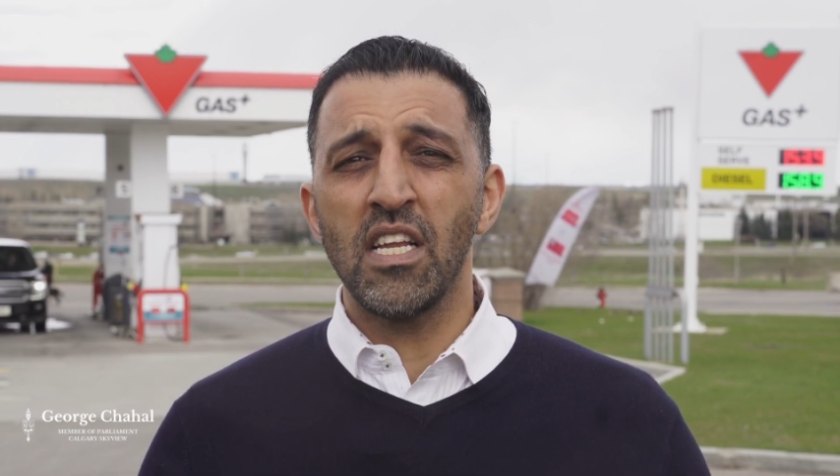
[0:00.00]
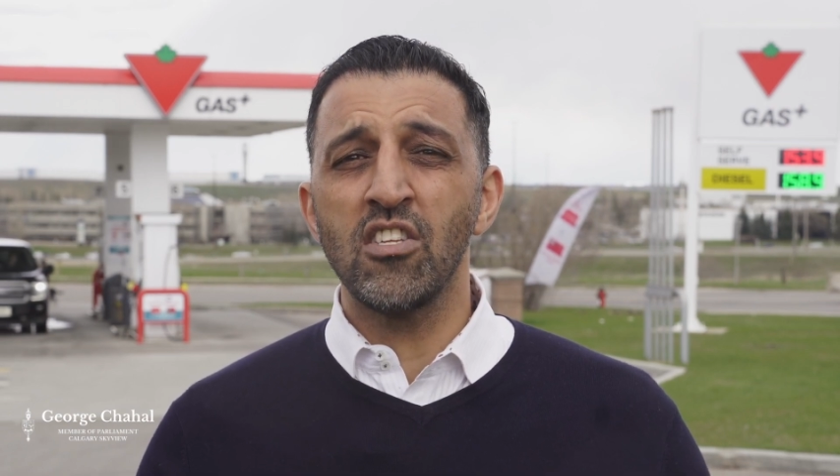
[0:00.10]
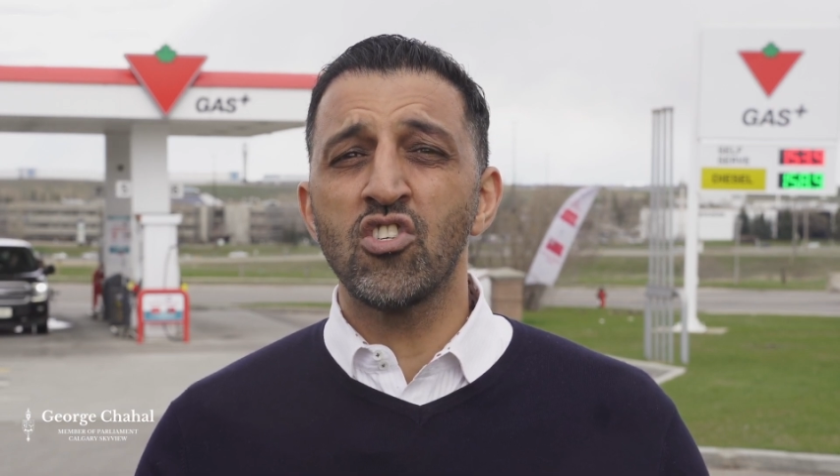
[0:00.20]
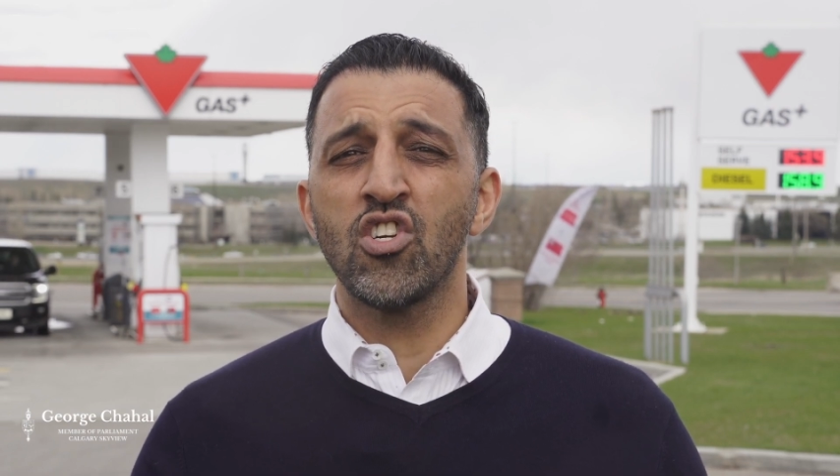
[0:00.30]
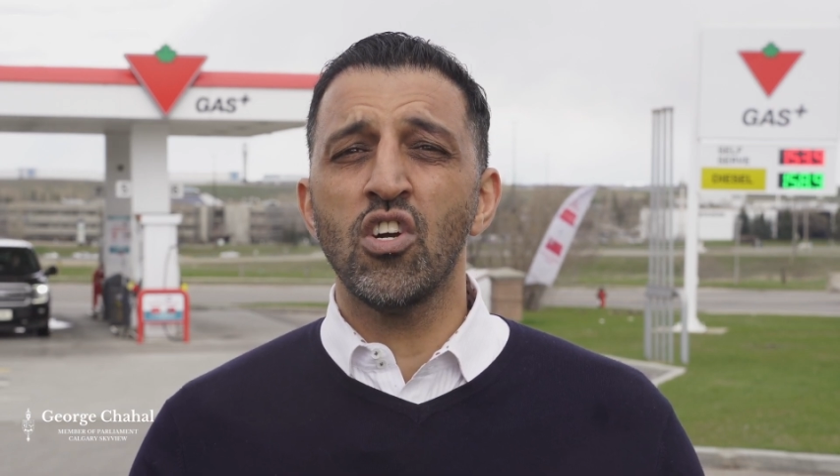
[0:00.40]
and
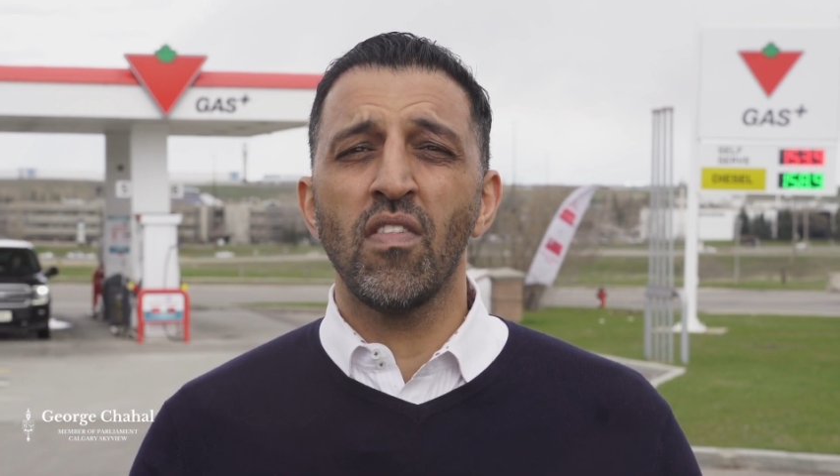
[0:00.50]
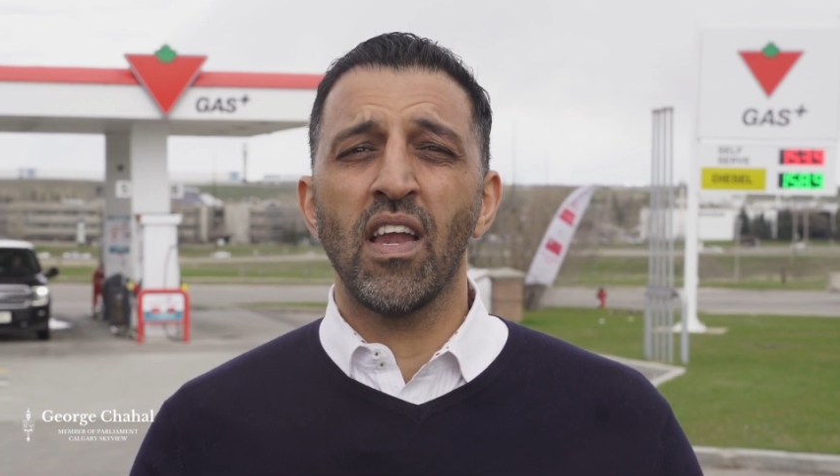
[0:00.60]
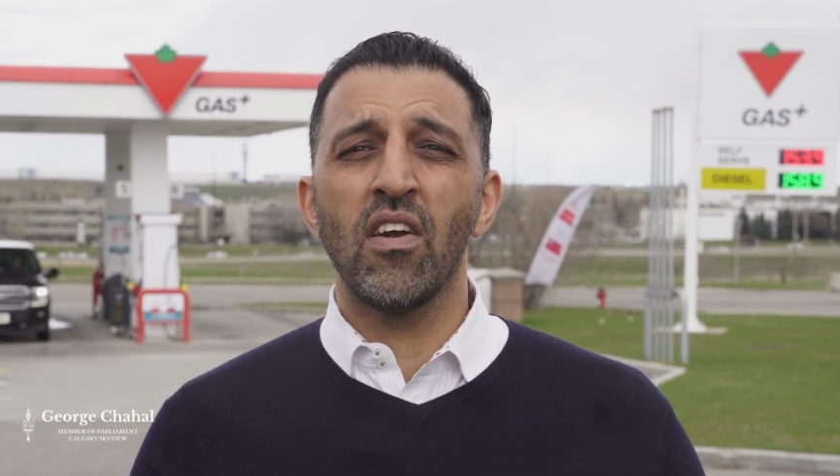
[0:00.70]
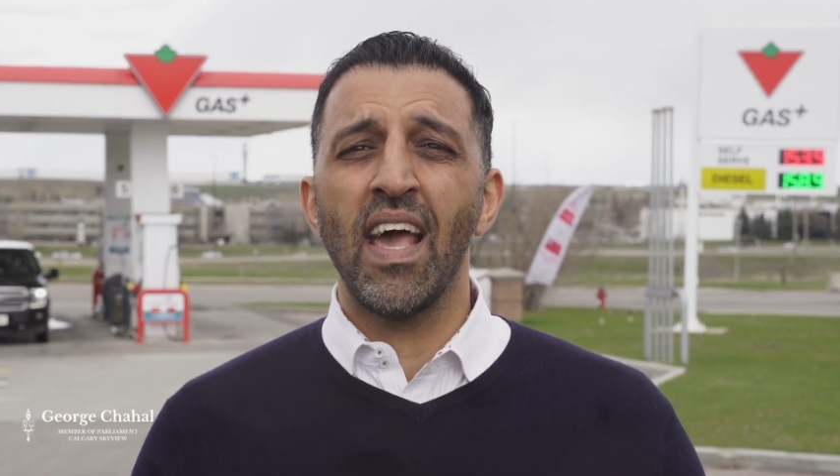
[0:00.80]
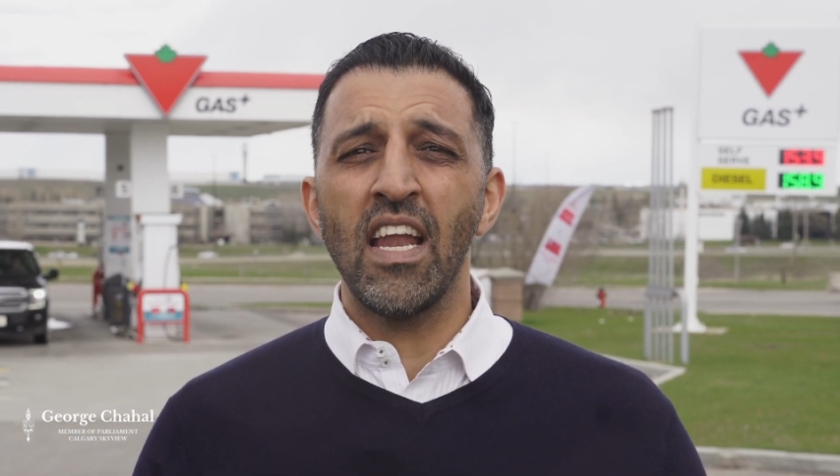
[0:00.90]
ensure
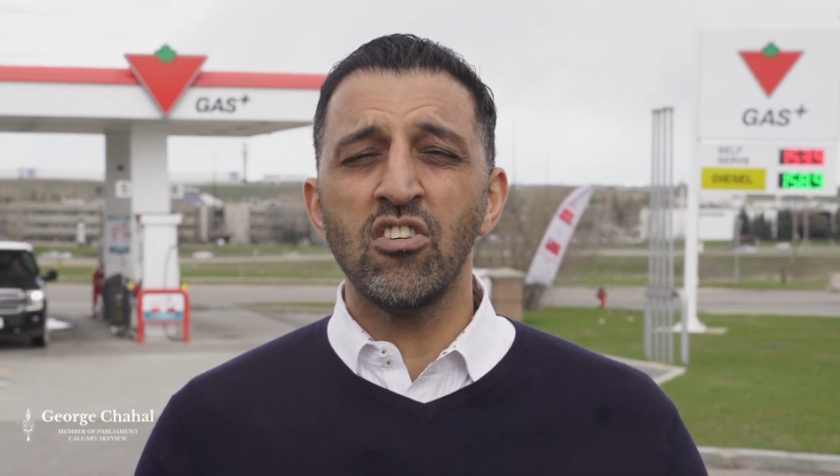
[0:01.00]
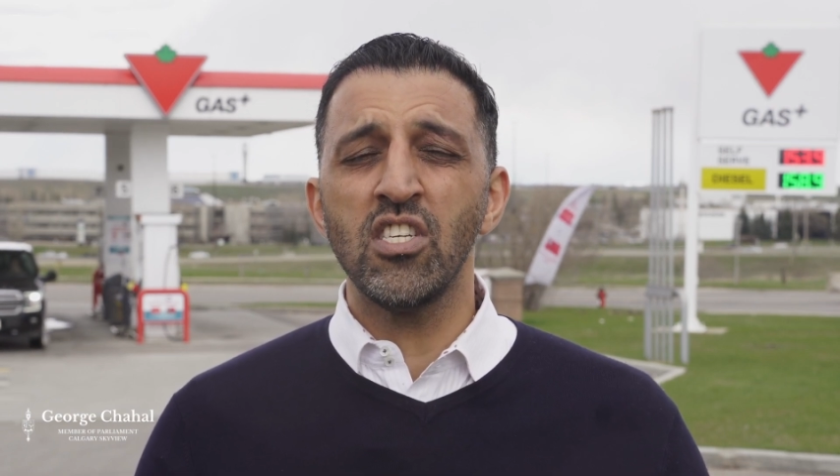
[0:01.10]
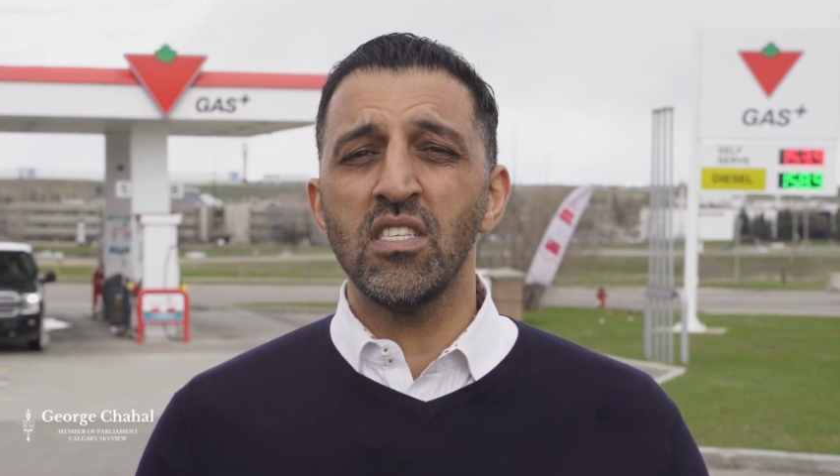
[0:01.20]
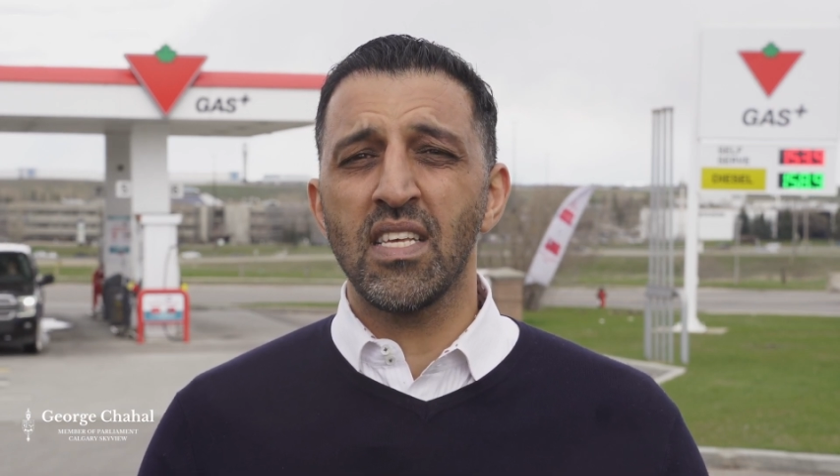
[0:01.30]
that our energy